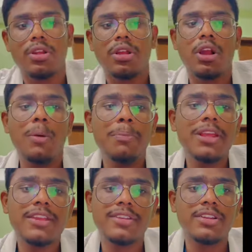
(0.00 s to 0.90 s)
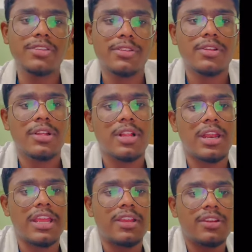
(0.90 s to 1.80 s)
Complications
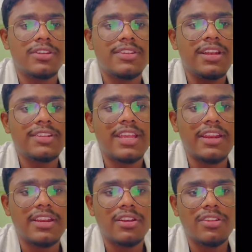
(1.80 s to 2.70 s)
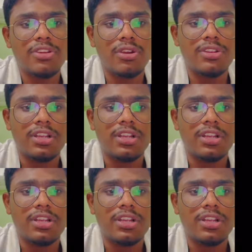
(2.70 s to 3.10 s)
like dizziness can increase your risk